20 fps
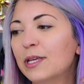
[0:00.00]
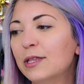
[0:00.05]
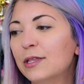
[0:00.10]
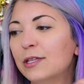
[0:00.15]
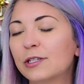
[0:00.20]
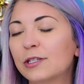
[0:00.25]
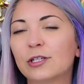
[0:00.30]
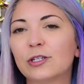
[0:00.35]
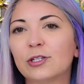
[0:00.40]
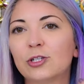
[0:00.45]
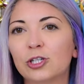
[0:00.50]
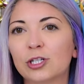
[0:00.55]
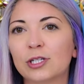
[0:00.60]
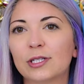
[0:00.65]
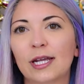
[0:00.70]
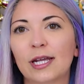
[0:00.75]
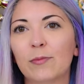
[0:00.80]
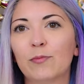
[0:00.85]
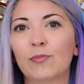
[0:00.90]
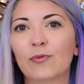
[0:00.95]
and this is
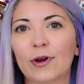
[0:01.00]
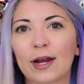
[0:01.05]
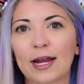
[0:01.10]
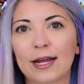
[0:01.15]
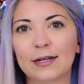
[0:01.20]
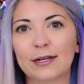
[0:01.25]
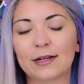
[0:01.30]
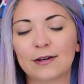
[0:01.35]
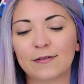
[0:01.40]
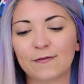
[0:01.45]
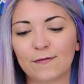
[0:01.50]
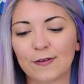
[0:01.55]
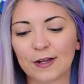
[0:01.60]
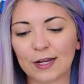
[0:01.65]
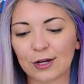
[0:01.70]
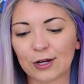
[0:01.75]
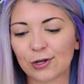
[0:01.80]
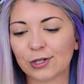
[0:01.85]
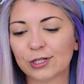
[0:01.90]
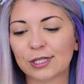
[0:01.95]
just a brand of
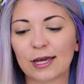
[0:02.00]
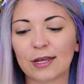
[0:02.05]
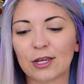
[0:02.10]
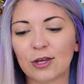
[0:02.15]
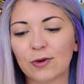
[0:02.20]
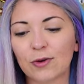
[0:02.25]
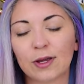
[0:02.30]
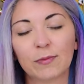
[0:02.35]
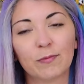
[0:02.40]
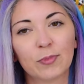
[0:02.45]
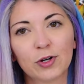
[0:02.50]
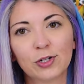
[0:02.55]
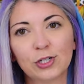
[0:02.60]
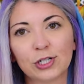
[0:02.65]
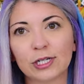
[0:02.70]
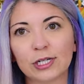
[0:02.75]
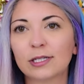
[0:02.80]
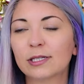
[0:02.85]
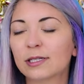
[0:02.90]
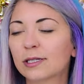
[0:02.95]
figures that you can
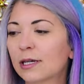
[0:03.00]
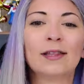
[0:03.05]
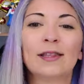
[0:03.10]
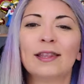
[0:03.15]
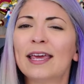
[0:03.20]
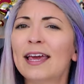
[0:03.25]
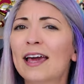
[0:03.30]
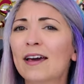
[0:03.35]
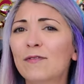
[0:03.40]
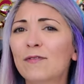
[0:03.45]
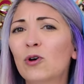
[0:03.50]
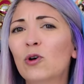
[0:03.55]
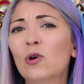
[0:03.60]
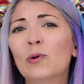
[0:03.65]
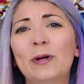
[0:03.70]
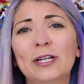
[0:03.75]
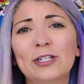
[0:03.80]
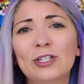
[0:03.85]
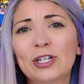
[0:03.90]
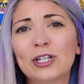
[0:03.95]
purchase. They have a whole
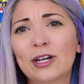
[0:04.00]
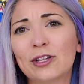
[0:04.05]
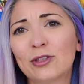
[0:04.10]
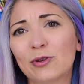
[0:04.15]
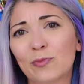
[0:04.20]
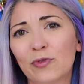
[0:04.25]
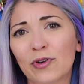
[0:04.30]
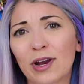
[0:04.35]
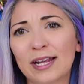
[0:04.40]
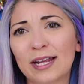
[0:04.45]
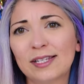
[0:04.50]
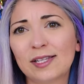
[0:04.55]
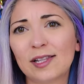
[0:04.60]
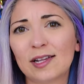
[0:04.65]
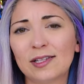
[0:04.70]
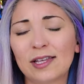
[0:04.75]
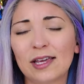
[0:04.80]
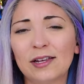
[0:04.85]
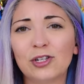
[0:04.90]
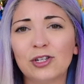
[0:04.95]
bunch of other brands
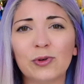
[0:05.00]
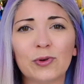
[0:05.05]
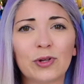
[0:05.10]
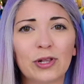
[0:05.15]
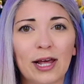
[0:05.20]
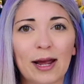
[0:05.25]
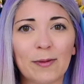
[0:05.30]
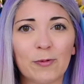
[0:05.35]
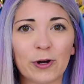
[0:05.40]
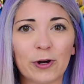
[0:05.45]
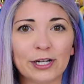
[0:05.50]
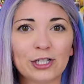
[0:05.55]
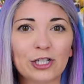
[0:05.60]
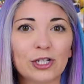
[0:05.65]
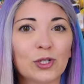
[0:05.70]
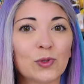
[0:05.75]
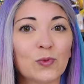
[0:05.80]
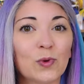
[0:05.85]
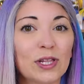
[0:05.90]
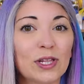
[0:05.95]
that they do
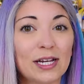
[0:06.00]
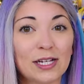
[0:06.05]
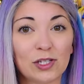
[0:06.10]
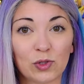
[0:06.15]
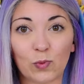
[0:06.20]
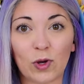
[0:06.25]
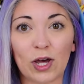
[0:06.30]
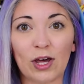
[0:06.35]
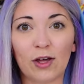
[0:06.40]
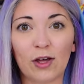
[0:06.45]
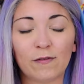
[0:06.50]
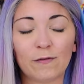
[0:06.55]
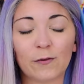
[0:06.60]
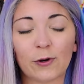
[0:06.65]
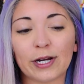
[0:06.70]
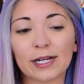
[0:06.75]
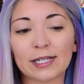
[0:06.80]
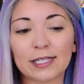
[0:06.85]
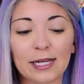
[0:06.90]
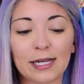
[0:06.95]
collaborations with as well.
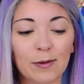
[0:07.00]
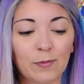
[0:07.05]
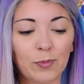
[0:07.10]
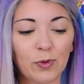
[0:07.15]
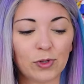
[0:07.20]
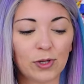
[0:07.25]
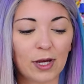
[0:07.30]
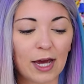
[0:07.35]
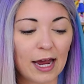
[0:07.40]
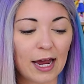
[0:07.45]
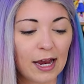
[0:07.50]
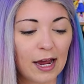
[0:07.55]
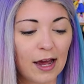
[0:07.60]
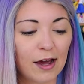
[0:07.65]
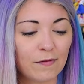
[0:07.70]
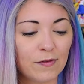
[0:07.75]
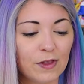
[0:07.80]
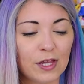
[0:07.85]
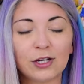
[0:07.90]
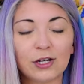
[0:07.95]
For example, I
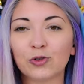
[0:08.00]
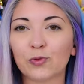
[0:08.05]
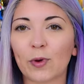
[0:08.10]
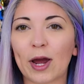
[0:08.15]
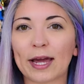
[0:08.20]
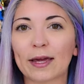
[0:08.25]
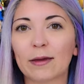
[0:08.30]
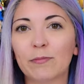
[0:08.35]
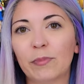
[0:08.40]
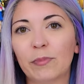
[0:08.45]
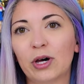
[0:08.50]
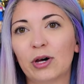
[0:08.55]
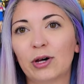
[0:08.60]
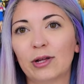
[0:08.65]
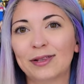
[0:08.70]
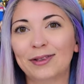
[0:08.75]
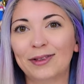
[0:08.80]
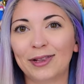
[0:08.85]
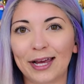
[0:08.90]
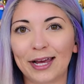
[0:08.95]
have the Dragon
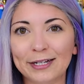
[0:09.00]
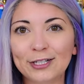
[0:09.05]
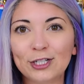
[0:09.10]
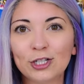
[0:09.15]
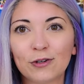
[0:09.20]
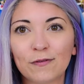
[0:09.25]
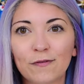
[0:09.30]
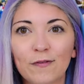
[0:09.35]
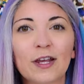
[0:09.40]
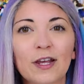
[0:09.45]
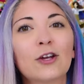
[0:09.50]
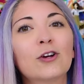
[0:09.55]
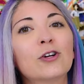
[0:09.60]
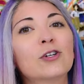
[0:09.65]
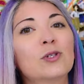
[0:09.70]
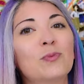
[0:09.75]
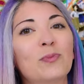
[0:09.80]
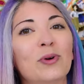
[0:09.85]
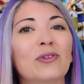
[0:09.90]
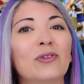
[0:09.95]
Ball Lunch
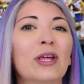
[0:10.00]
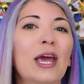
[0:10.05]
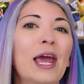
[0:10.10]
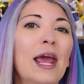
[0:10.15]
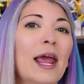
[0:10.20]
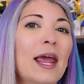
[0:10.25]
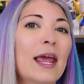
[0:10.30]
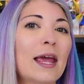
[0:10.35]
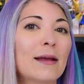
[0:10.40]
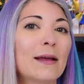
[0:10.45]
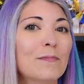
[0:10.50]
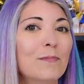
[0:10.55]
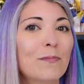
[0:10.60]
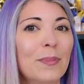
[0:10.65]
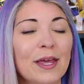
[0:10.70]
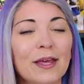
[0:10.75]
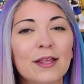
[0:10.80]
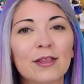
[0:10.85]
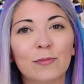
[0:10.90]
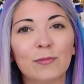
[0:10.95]
figures, both A and
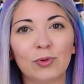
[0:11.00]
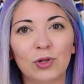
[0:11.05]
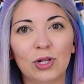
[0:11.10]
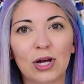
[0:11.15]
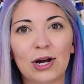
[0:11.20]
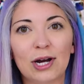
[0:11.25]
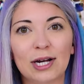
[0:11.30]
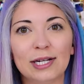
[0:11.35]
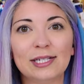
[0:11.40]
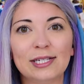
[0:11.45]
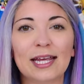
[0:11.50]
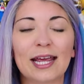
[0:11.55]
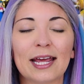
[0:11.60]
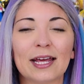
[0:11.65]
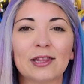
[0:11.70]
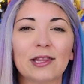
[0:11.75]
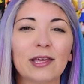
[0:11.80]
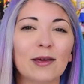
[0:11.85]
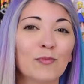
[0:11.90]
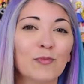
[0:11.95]
B, the blonde
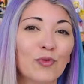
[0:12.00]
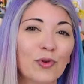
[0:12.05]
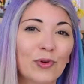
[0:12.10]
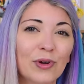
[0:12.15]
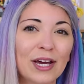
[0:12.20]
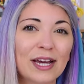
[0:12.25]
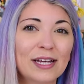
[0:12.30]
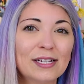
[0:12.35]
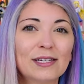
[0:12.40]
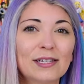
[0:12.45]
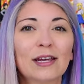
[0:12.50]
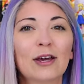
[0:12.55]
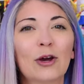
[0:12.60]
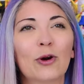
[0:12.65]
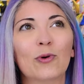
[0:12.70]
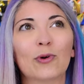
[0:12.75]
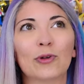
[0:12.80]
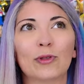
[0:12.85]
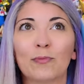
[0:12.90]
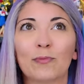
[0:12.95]
and the brunette,
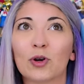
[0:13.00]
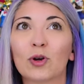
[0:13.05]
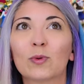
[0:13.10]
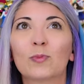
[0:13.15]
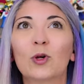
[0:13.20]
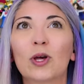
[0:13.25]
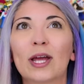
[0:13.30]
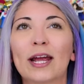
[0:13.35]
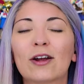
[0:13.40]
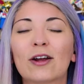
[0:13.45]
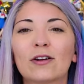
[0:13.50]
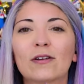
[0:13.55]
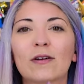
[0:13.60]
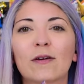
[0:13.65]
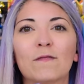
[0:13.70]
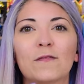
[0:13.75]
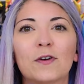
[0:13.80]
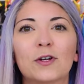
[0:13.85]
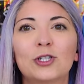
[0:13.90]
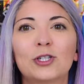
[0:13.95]
or the purple-haired
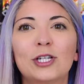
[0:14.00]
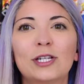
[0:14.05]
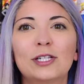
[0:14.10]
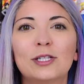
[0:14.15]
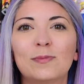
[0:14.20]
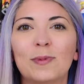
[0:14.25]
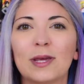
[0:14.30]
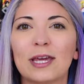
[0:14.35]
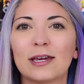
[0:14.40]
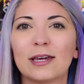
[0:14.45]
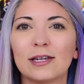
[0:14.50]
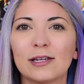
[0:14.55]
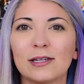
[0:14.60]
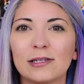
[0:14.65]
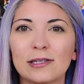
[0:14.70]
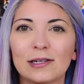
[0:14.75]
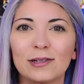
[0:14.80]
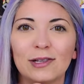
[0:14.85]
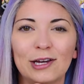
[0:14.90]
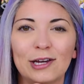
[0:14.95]
versions,
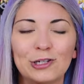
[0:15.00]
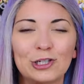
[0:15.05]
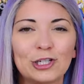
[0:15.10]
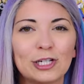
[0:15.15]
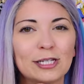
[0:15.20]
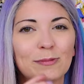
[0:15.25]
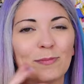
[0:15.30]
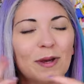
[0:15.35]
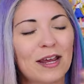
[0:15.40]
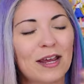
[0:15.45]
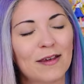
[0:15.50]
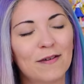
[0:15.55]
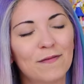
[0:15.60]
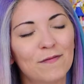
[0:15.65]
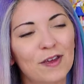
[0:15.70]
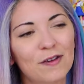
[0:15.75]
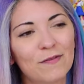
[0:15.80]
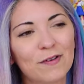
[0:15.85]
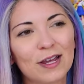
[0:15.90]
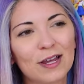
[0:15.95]
because Lunch is my
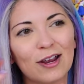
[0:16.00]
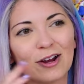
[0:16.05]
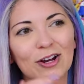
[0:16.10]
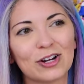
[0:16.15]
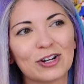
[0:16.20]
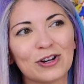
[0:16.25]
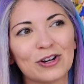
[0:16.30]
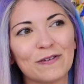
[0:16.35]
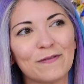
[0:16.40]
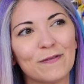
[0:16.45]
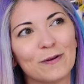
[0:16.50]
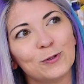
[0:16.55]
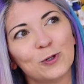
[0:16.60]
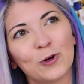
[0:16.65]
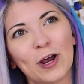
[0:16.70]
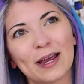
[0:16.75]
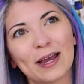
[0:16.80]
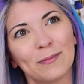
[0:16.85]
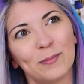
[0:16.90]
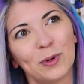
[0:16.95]
favorite character from
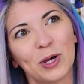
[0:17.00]
Dragon